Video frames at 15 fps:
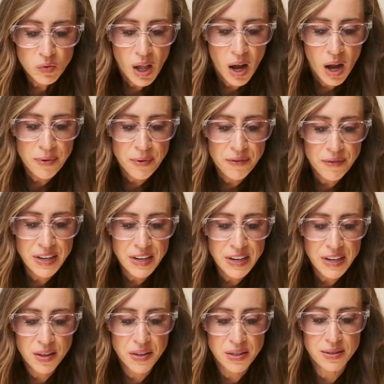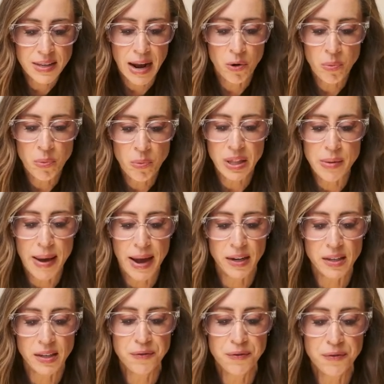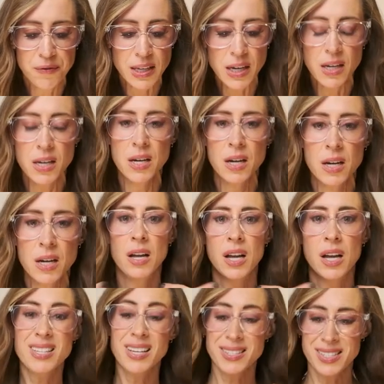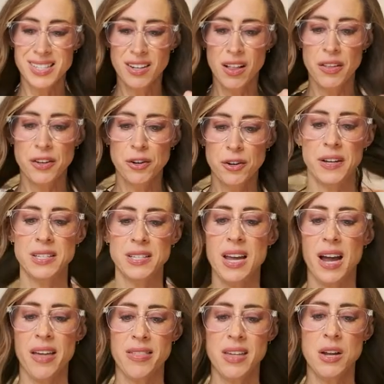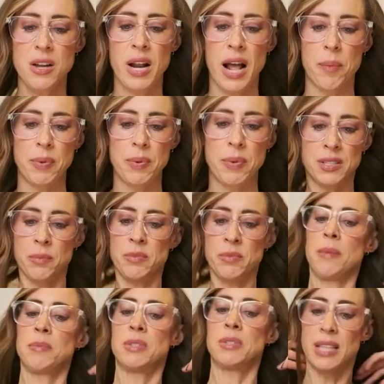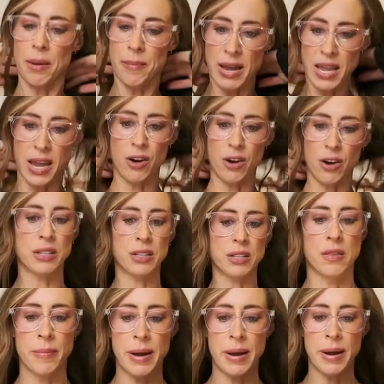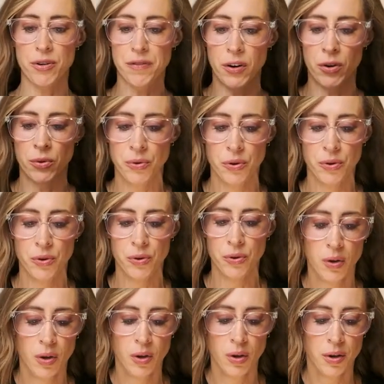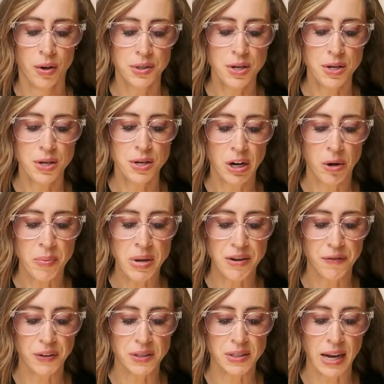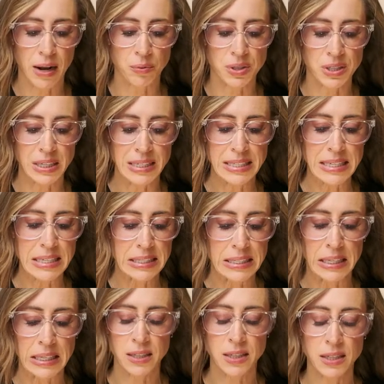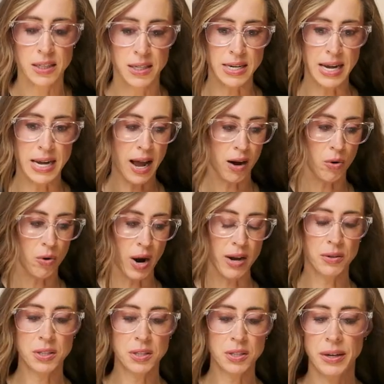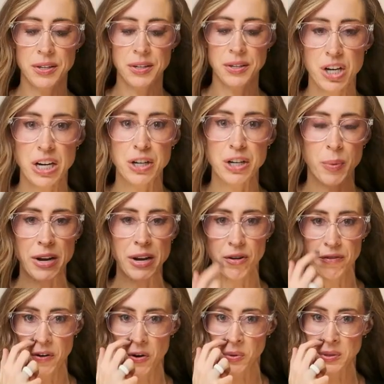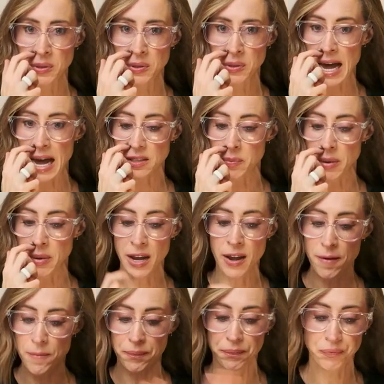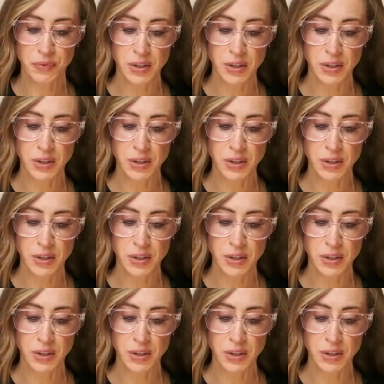Um, Vanessa said the sound playback is fuzzy. Is it still a little fuzzy? I think what happens sometimes is that my hair gets on the microphone. So you tell me if it sounds decent now. I also had to change microphones last minute